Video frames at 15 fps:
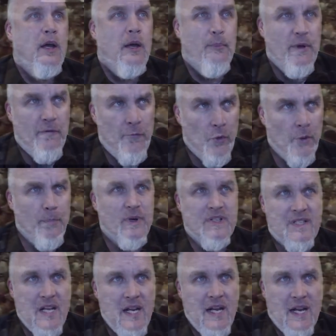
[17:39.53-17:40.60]
Before
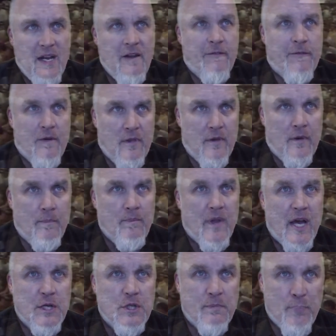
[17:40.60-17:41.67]
proceeding any further,
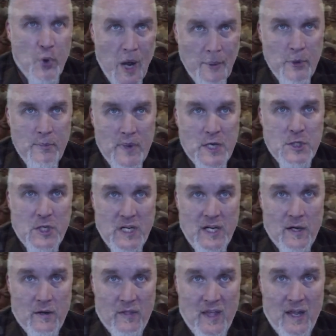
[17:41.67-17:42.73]
I should probably mention
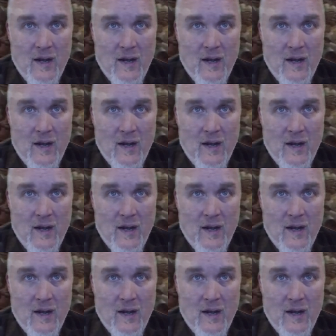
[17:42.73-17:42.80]
here that